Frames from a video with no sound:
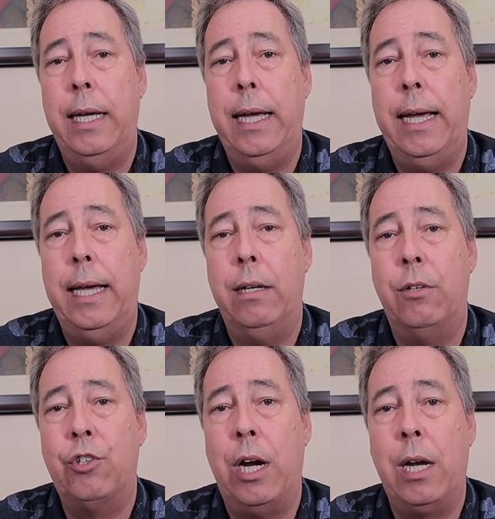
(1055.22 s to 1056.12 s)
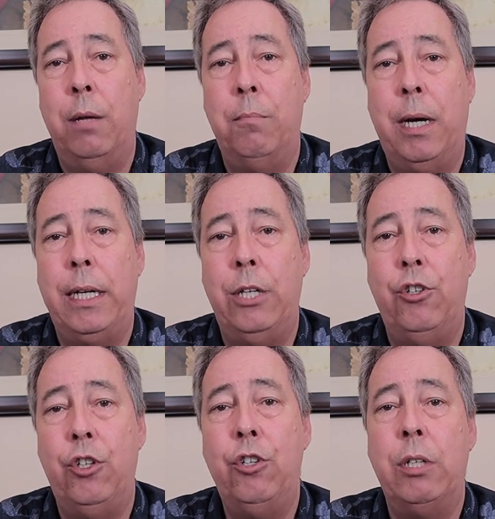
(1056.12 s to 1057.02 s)
and a shotgun mic is
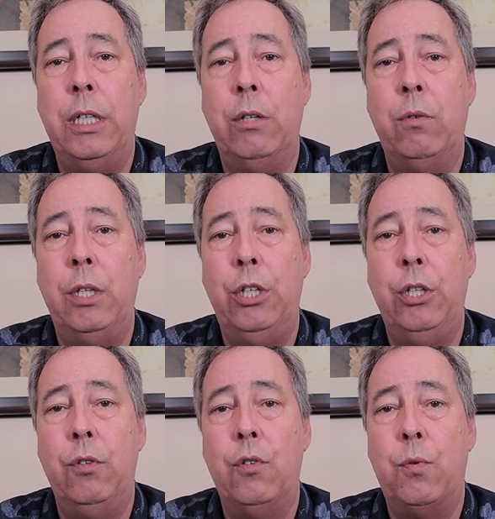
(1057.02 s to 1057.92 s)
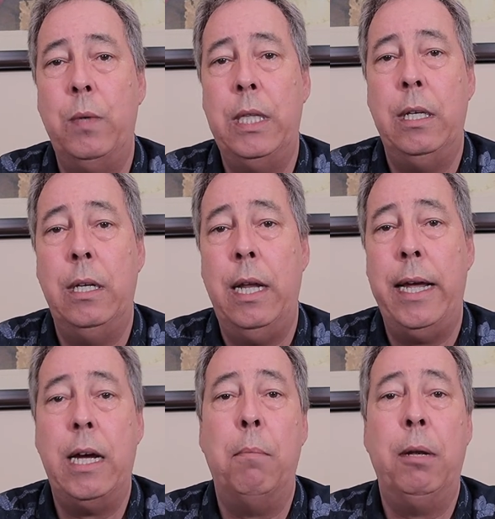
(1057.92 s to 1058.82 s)
usually only used within
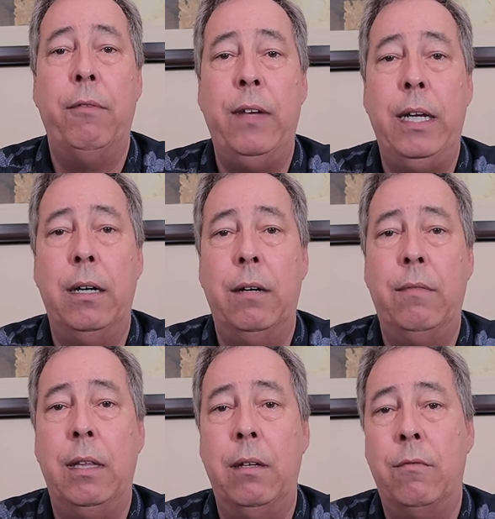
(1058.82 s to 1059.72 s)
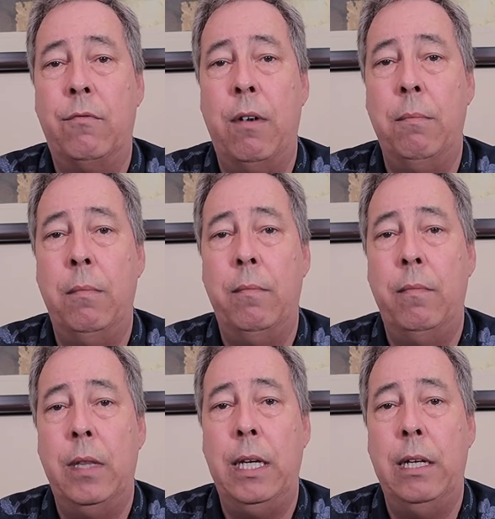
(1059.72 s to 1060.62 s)
a couple of feet from
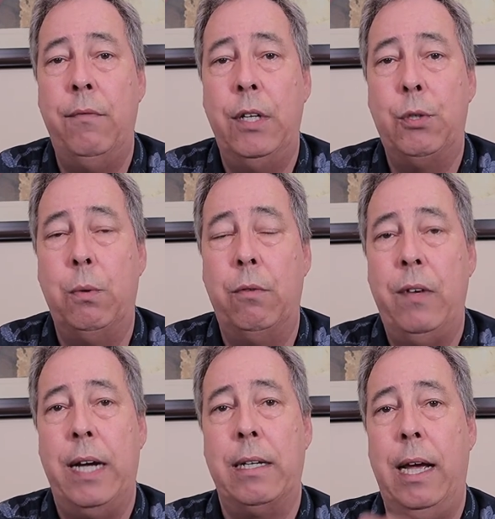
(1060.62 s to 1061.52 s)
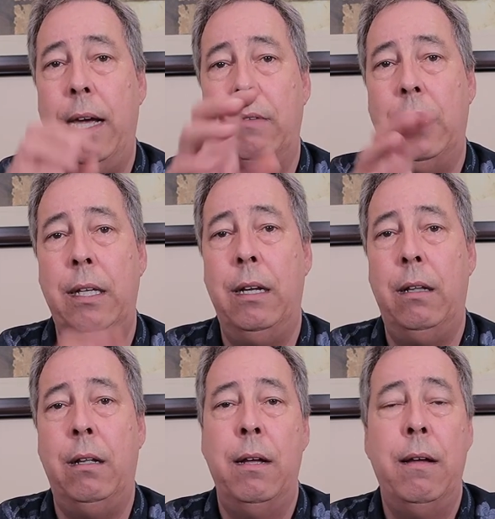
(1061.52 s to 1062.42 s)
the individual. In fact, I have a
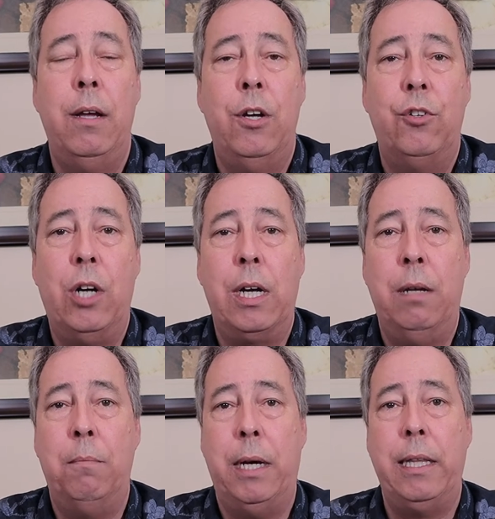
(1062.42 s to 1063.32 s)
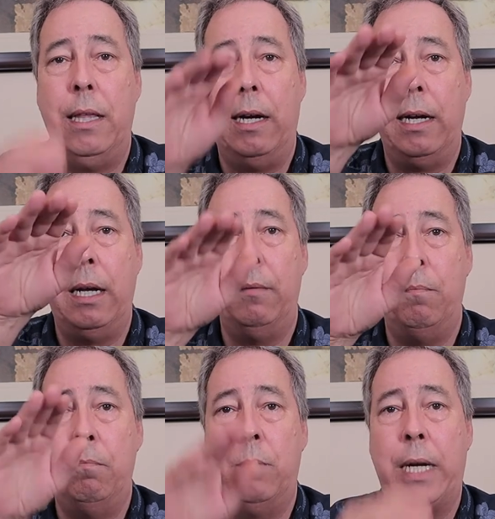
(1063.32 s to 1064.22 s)
little shotgun mic that I
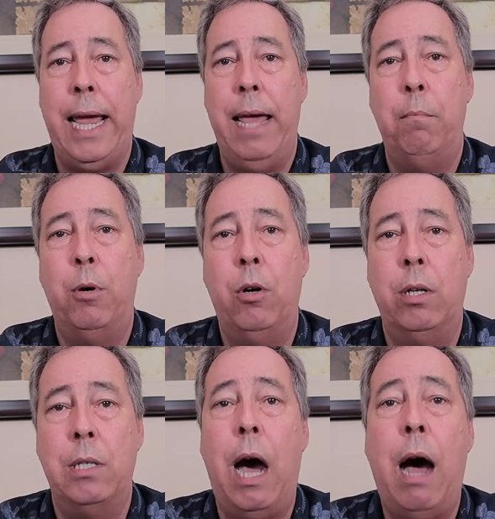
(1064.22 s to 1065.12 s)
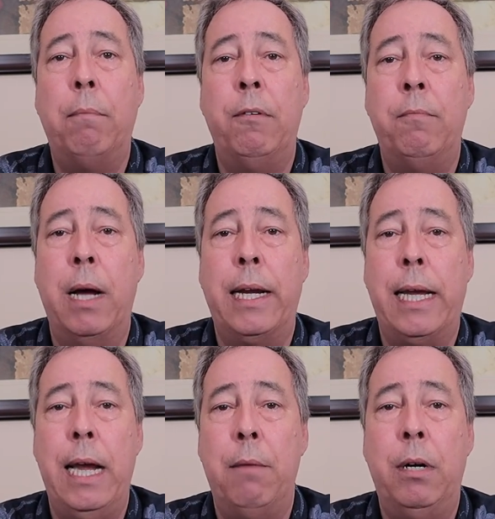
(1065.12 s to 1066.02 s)
can put on top of my
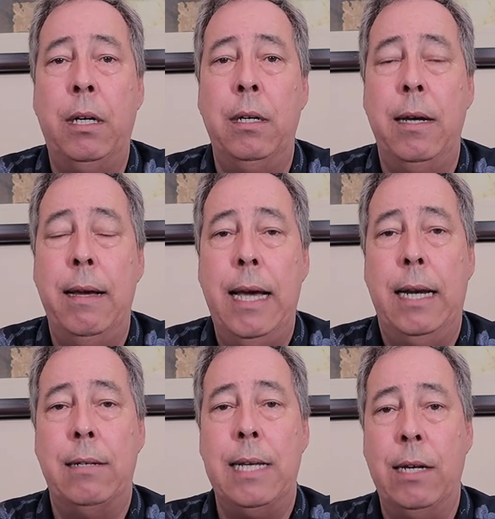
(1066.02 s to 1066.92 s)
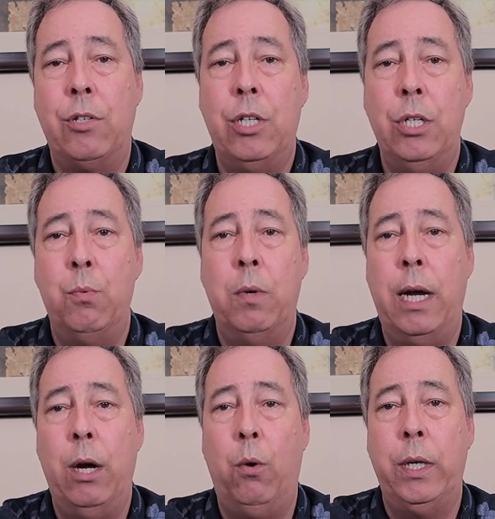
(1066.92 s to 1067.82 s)
camera, and it sounds good when
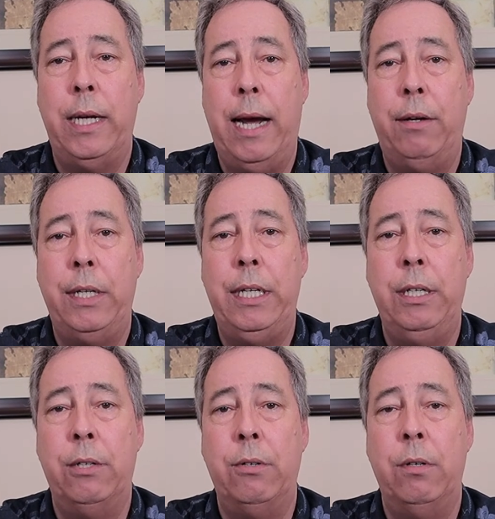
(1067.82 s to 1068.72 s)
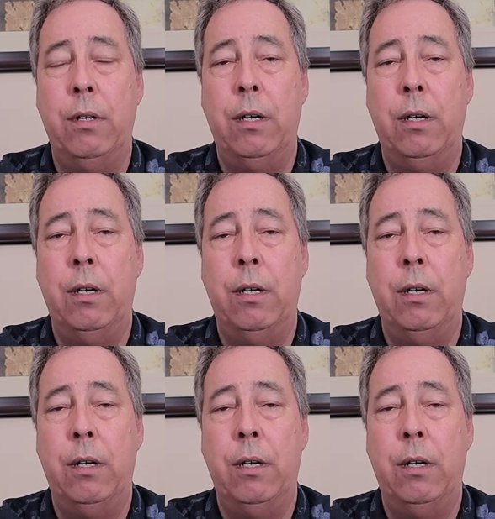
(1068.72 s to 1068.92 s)
I hold it out here